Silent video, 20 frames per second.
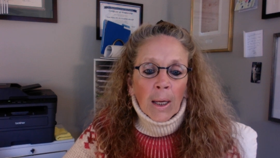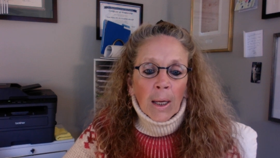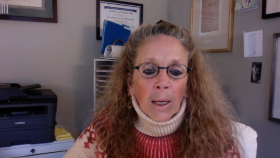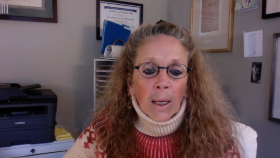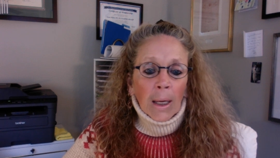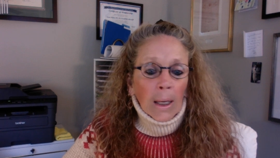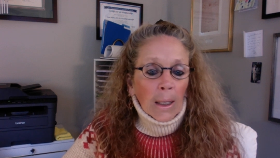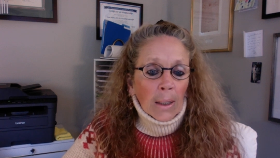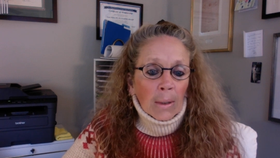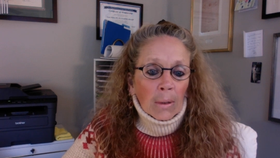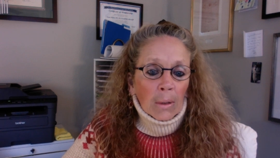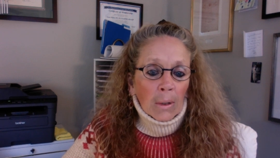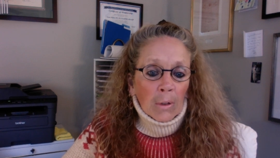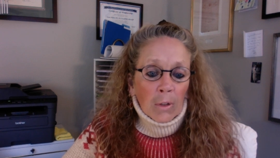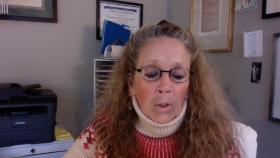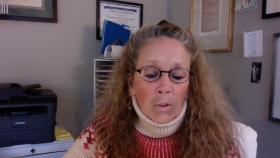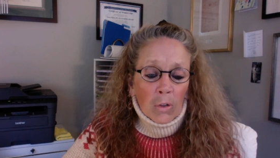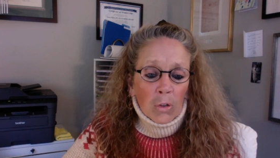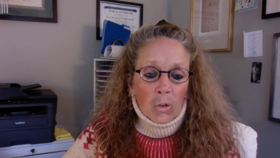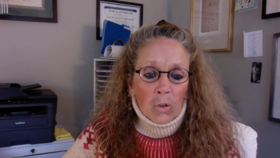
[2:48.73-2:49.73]
And it
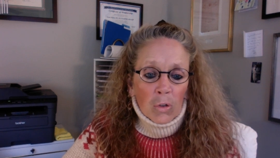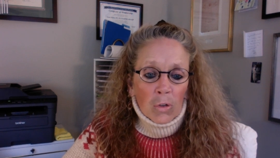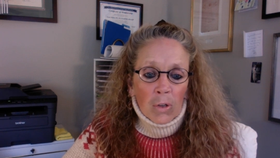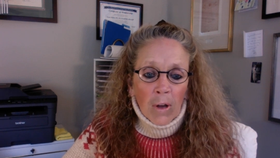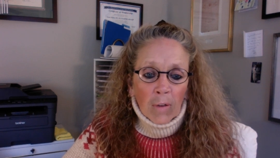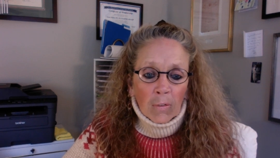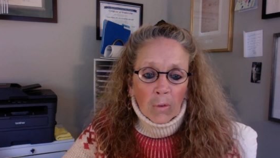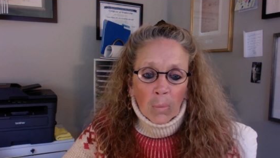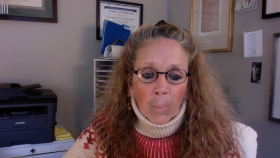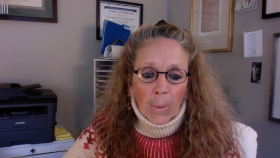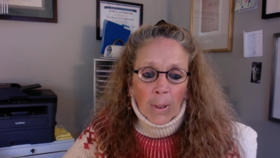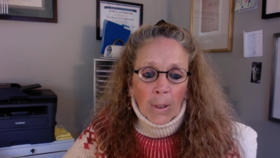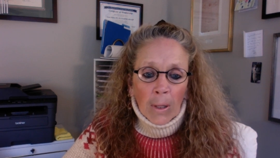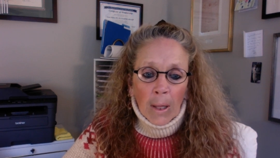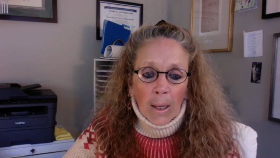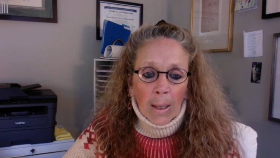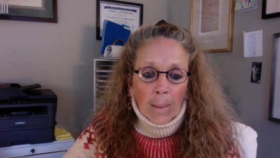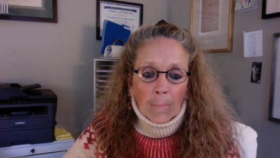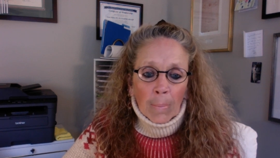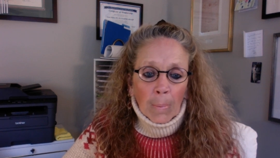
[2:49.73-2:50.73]
doesn't just have to be
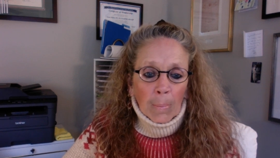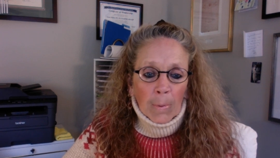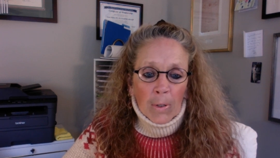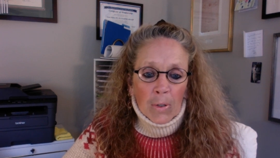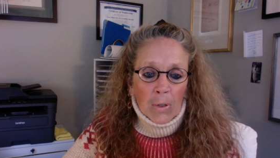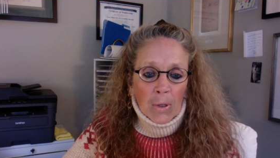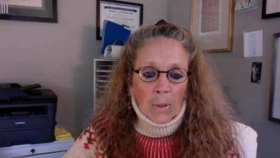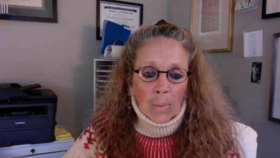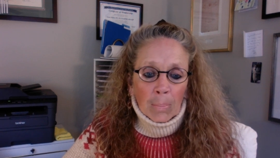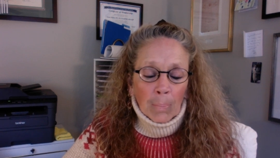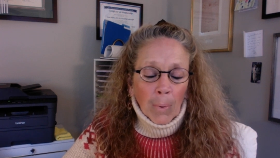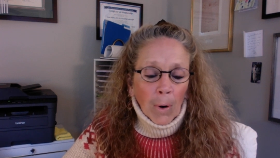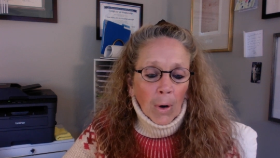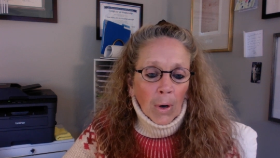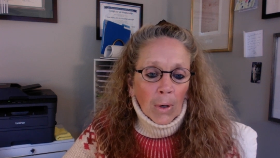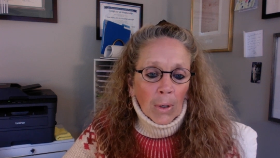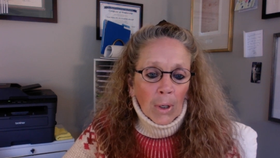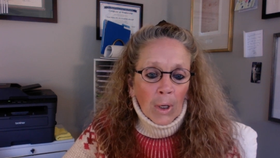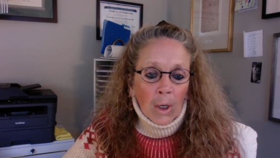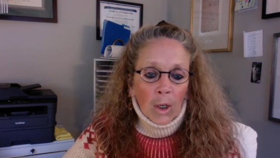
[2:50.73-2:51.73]
Lyme, Babesia, and
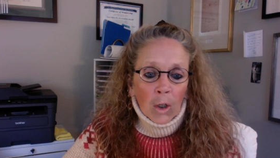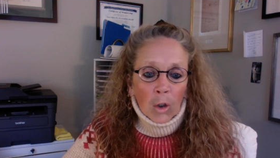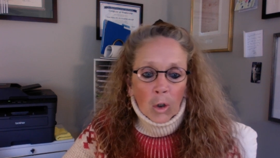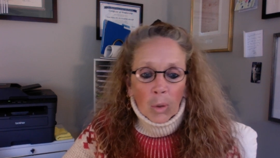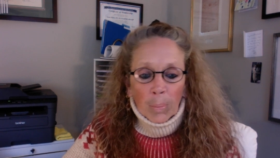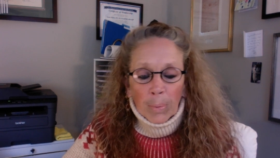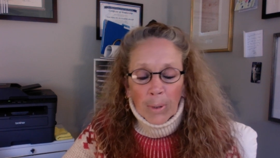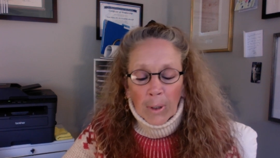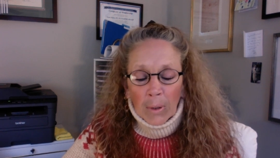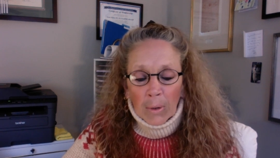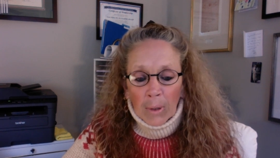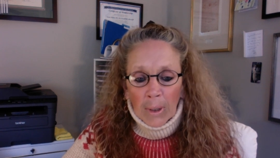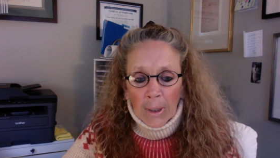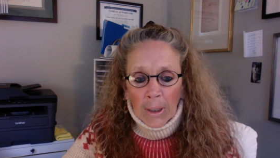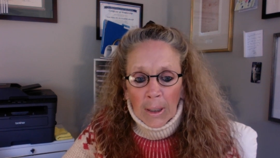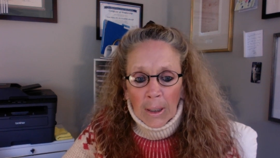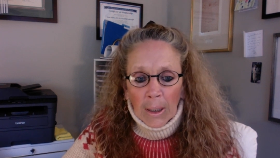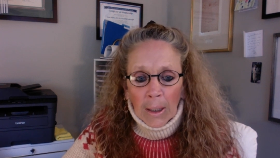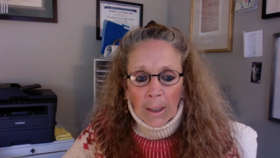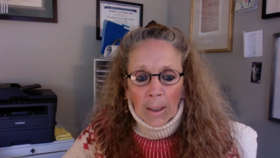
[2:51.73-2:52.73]
Bart. Could be
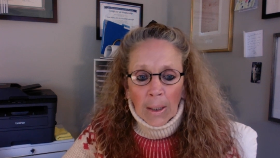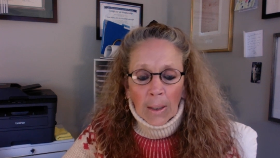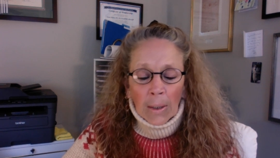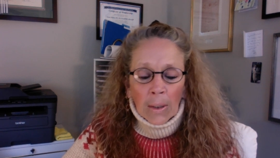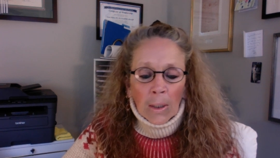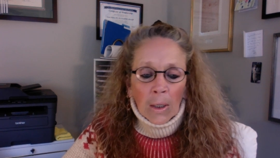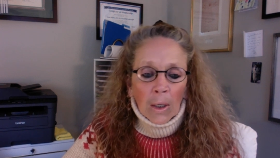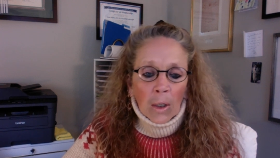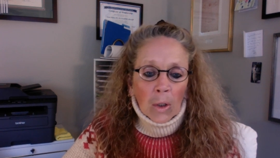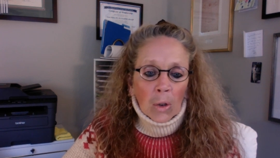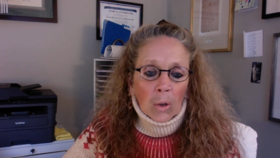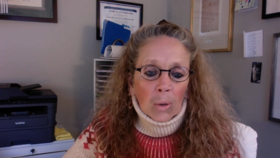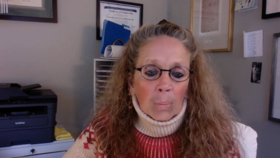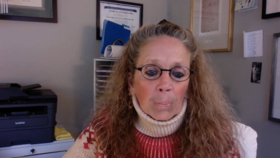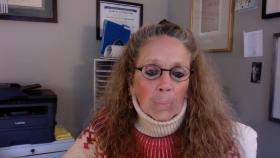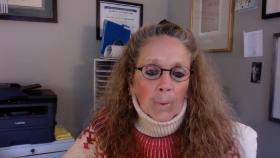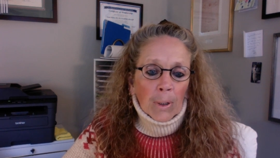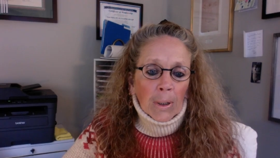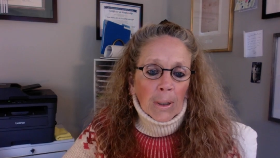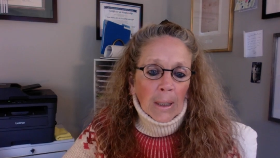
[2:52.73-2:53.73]
Ehrlichia, could
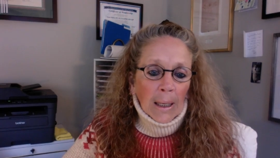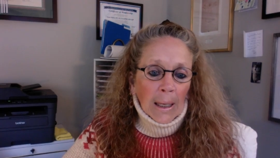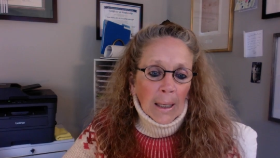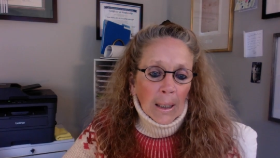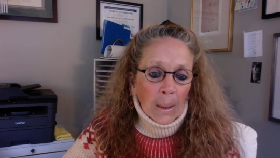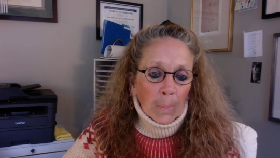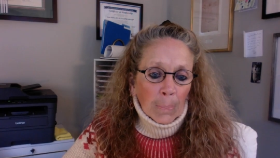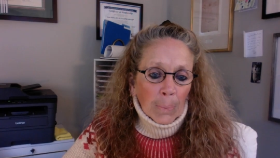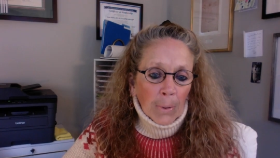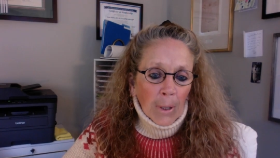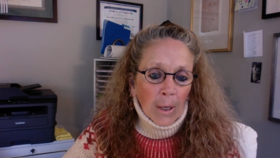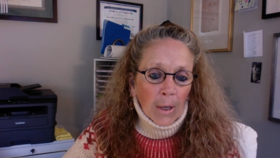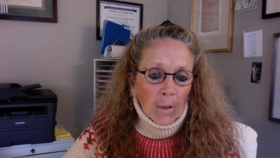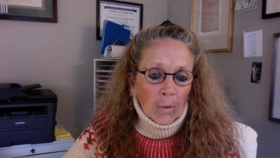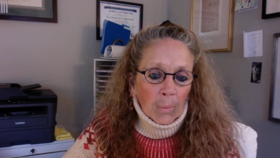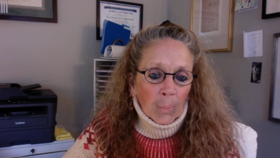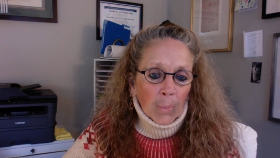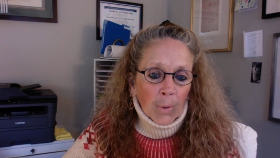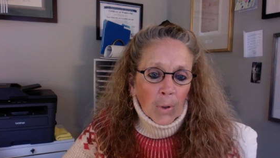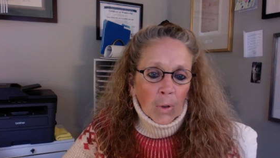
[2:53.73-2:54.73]
be
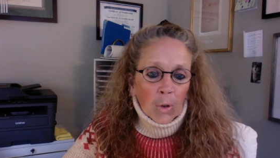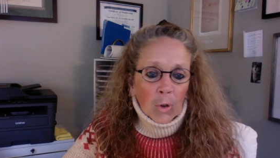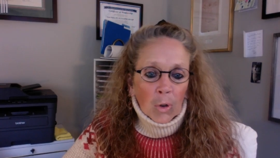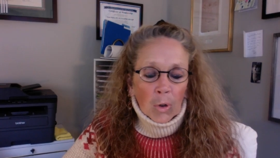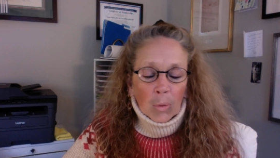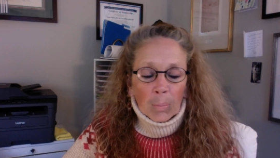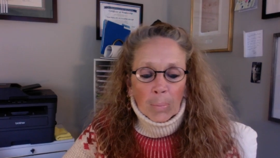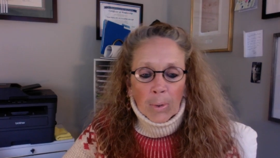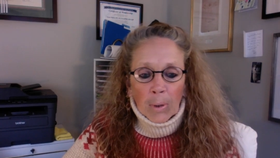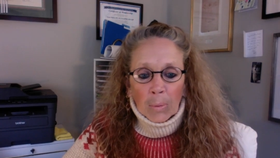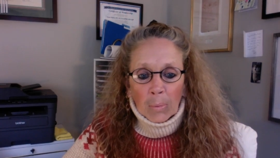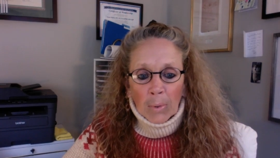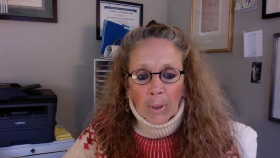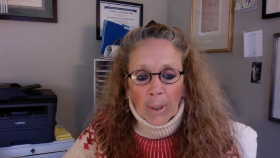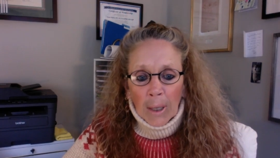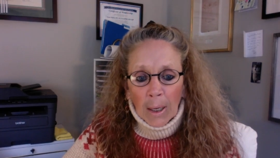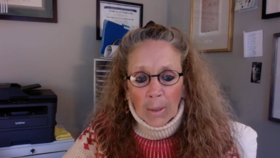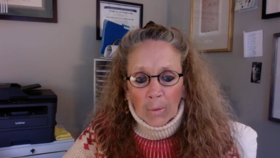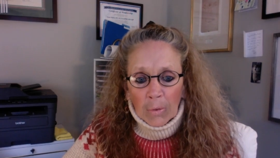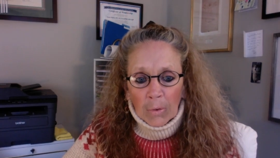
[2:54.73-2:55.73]
Anaplasma, could be
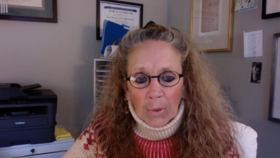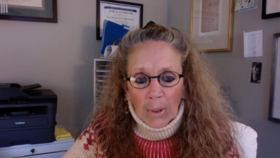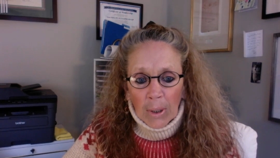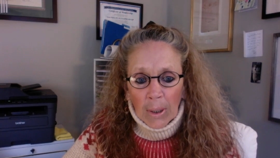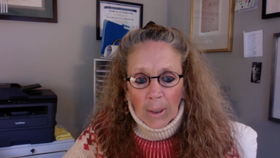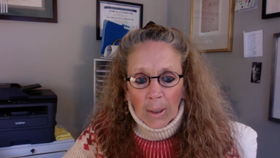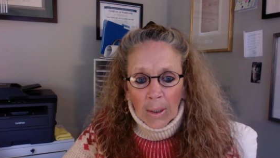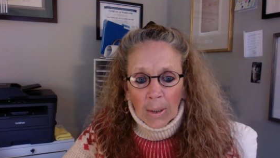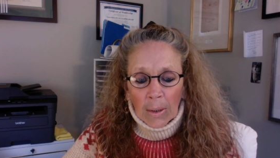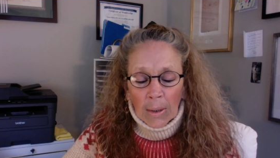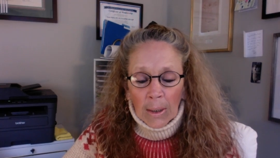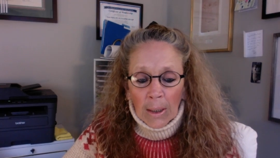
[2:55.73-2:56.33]
Rickettsia.